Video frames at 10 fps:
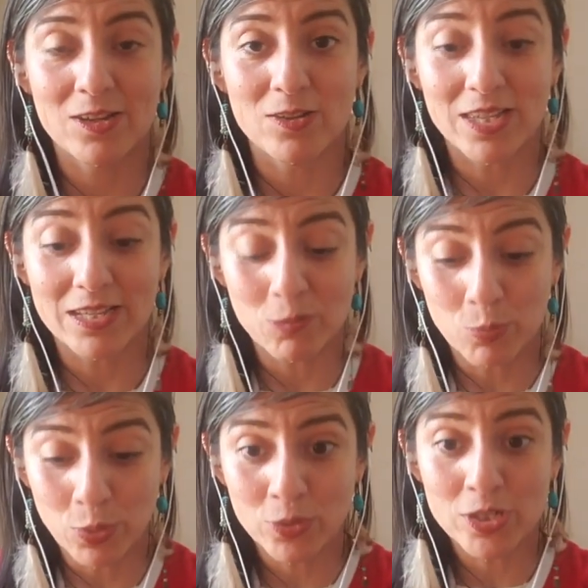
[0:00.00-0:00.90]
like the
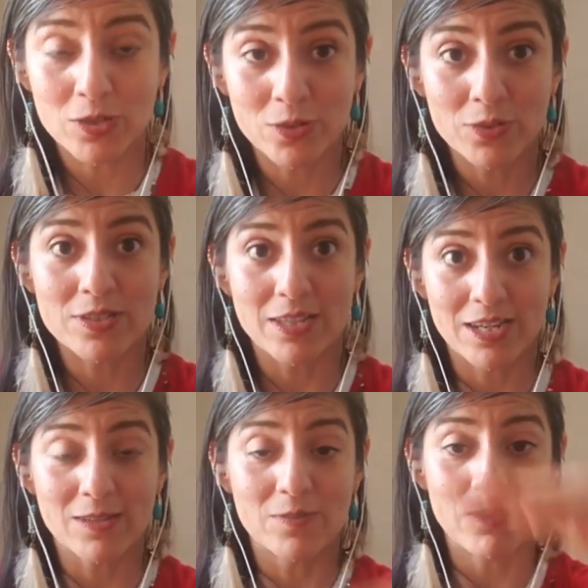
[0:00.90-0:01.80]
portals, like
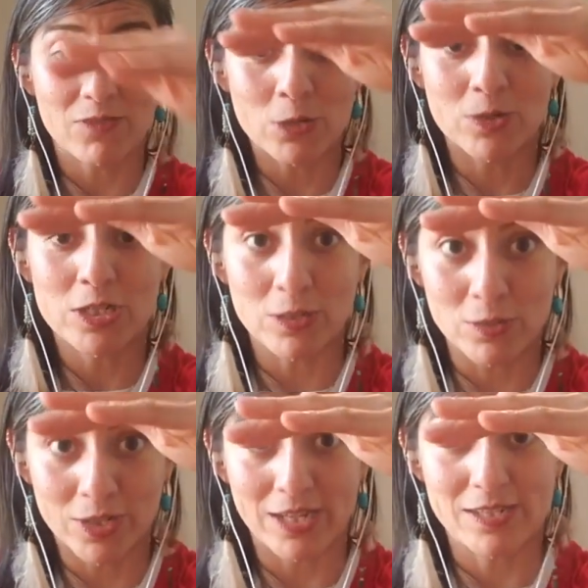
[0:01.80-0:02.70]
if you were to
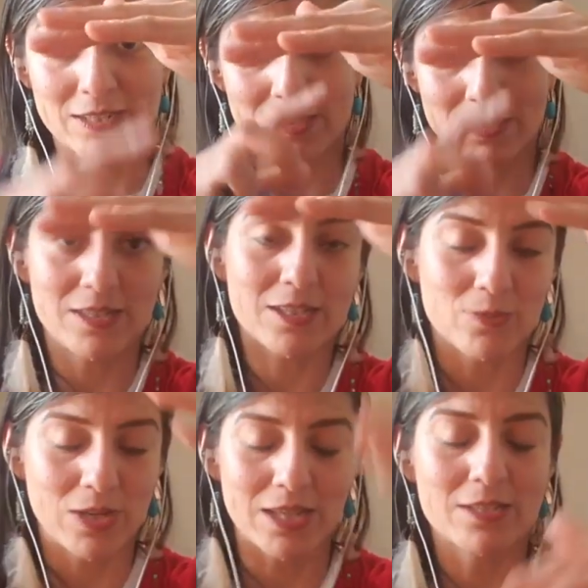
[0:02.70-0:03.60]
look at this
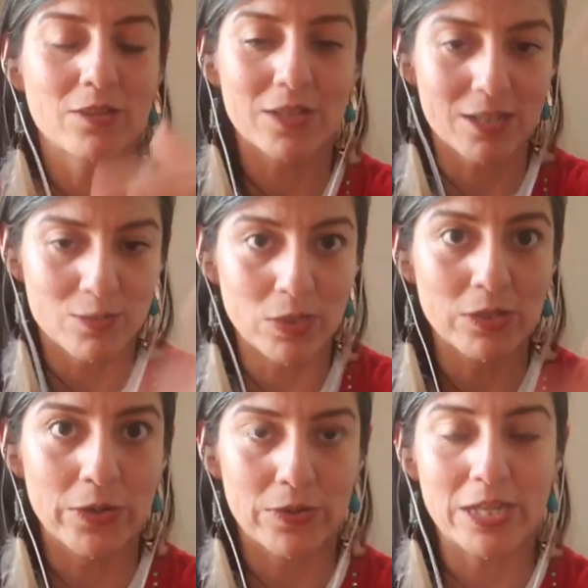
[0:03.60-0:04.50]
way, it's not that it's
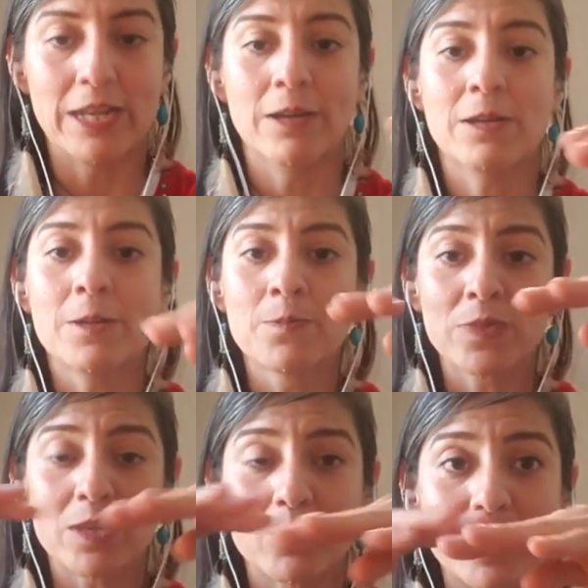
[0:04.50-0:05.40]
below, you know,
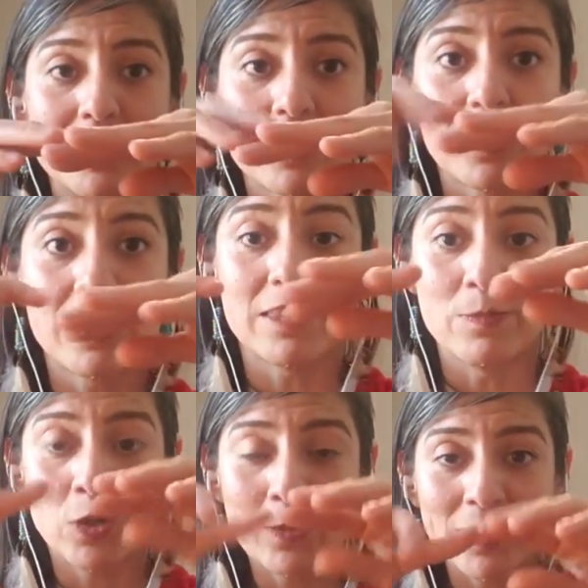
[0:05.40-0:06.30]
but the
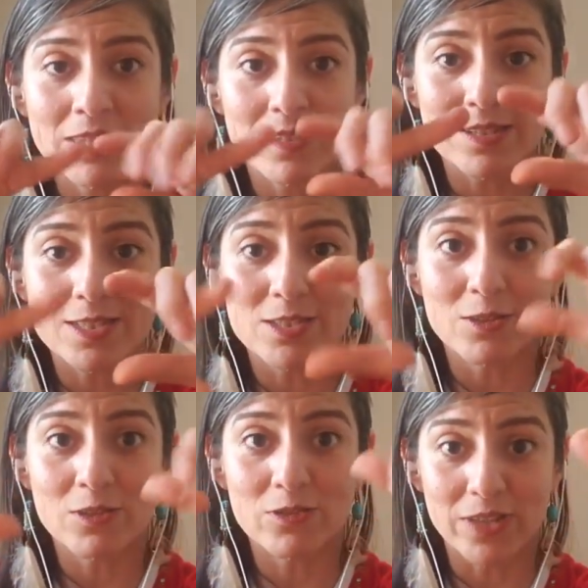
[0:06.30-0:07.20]
moment that the
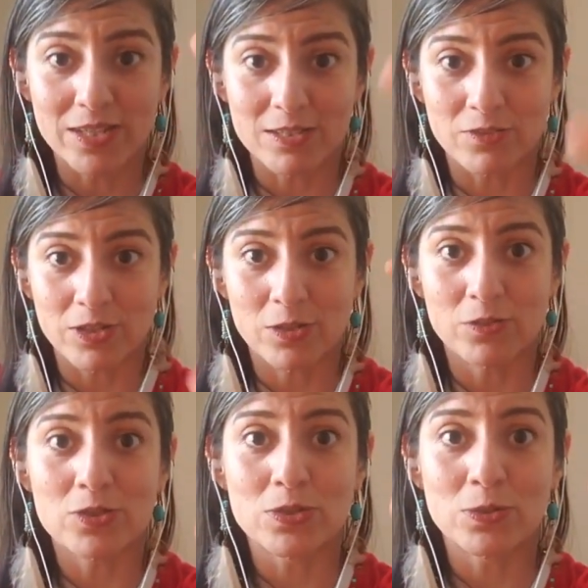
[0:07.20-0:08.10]
surface of your
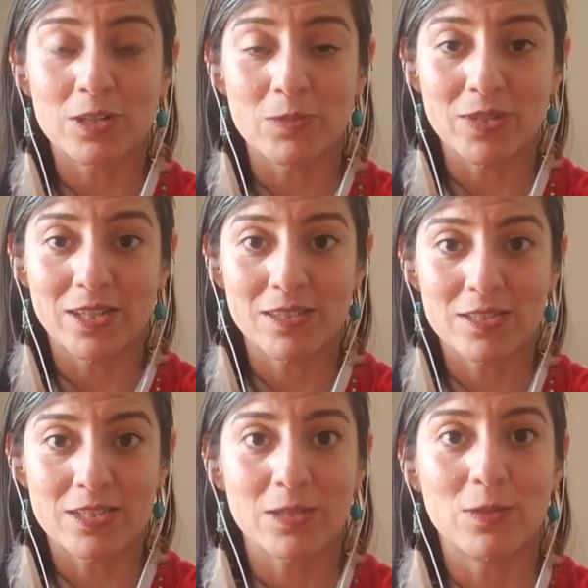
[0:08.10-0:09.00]
own story
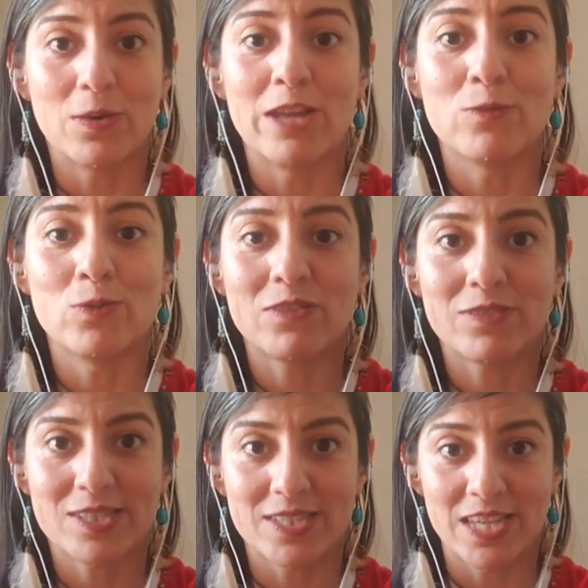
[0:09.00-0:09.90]
begins to unweave
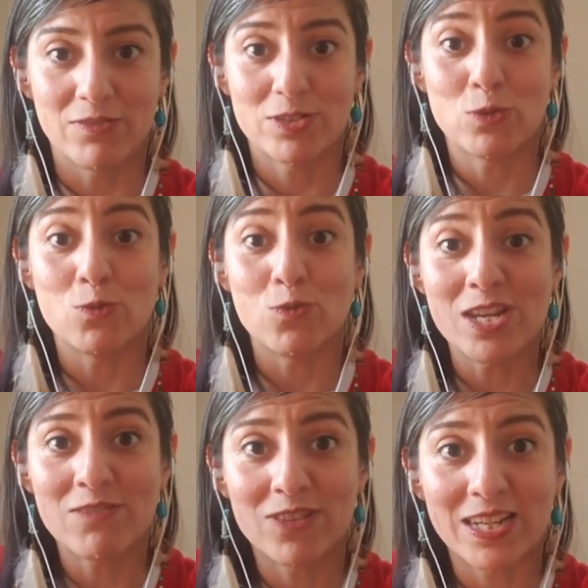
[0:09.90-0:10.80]
itself, to
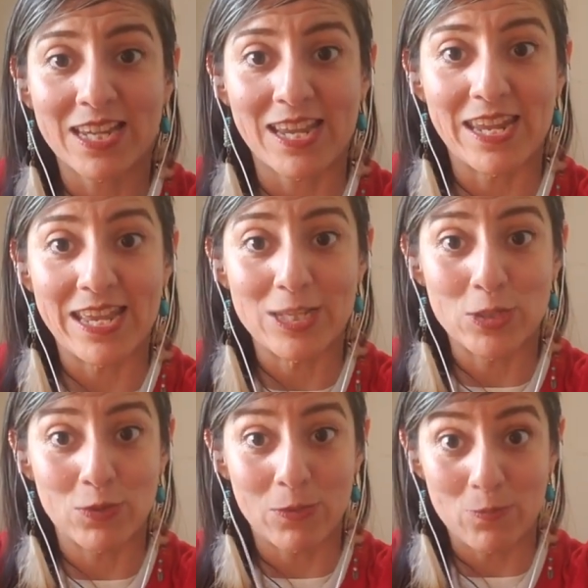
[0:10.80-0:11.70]
weave again
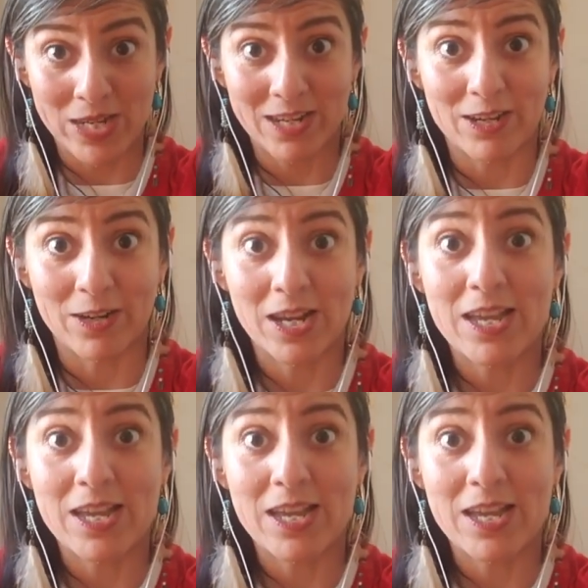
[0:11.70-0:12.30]
into a bigger